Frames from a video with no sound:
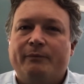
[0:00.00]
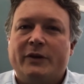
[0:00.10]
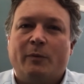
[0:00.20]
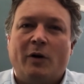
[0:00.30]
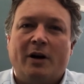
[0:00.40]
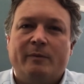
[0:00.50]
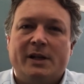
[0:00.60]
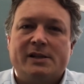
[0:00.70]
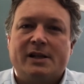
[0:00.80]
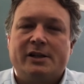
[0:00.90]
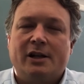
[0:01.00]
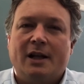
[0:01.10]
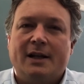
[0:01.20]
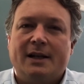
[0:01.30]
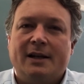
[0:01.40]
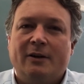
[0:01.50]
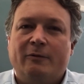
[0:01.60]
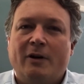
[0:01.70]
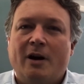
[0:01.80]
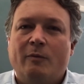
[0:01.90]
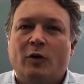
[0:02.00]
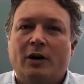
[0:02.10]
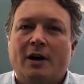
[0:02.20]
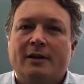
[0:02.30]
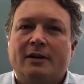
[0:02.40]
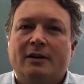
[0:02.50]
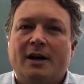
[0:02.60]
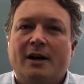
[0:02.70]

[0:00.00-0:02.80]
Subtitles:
departments that you'd like to hear from, or other